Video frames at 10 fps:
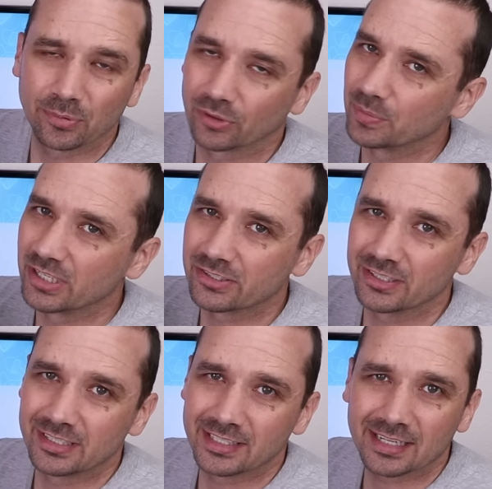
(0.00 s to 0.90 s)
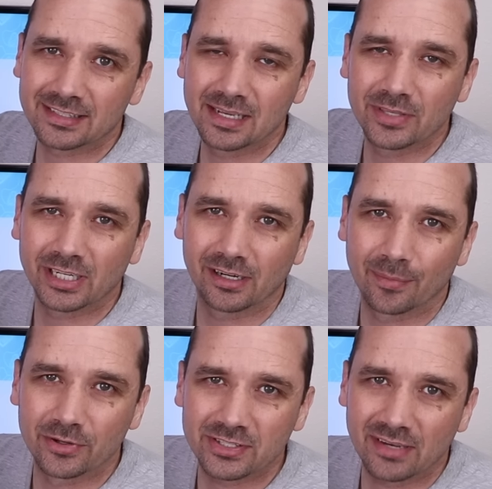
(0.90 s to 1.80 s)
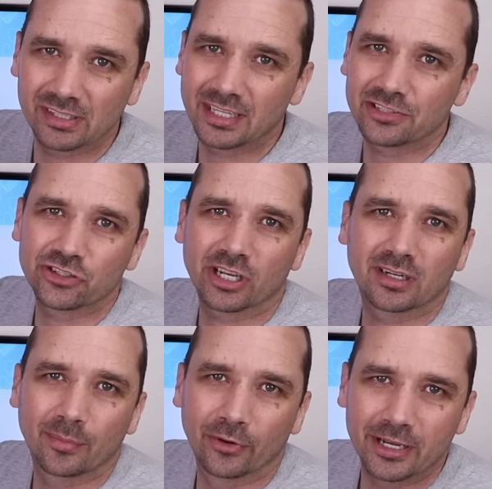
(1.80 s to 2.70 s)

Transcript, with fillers: pretty much the exact same thing on number seven. Let's check number